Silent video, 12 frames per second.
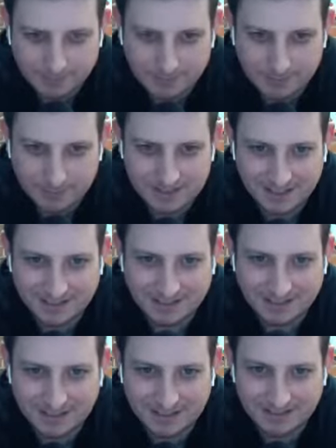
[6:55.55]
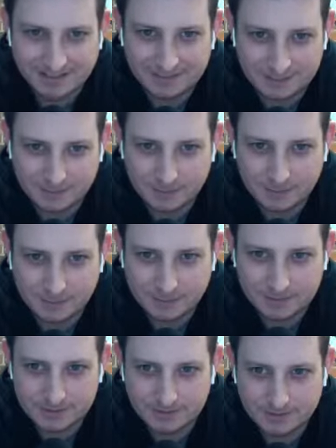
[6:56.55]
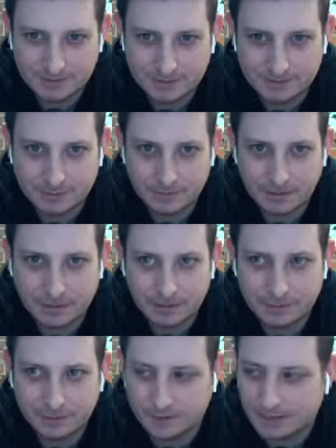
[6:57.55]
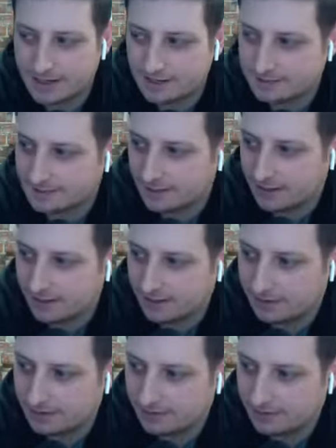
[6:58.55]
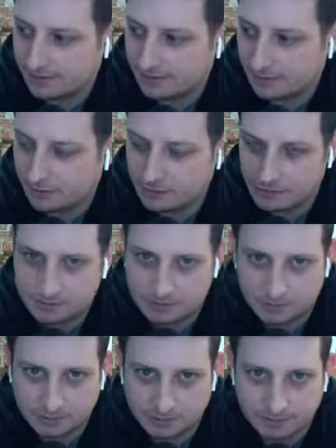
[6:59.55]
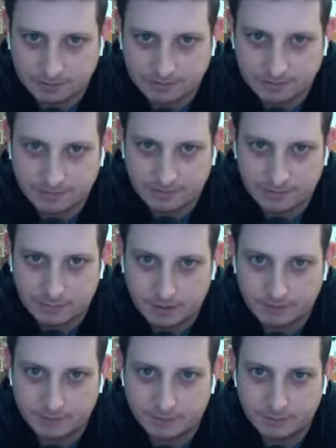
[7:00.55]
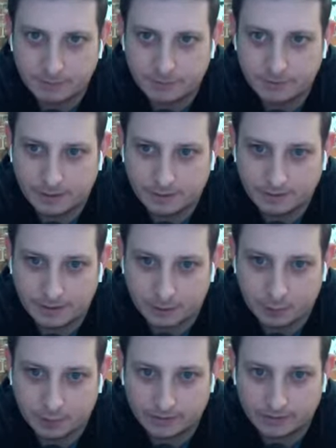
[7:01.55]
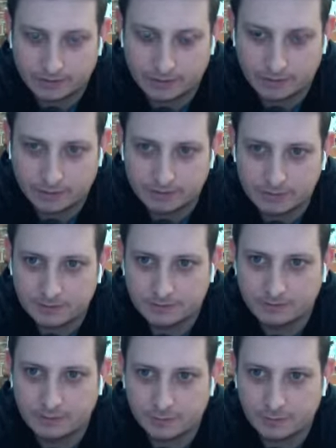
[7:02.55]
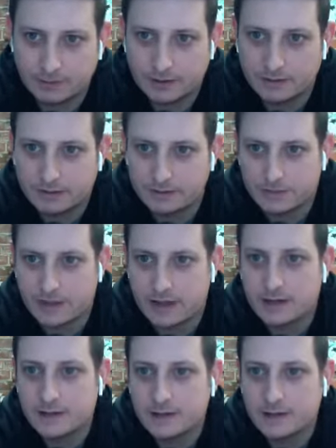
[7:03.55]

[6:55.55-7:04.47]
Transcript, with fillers: I appreciate that. some new new stuff in there for me. I didn't realize uh, all the struggles that they've they've been through uh, and how quickly they moved. So uh, thanks for that.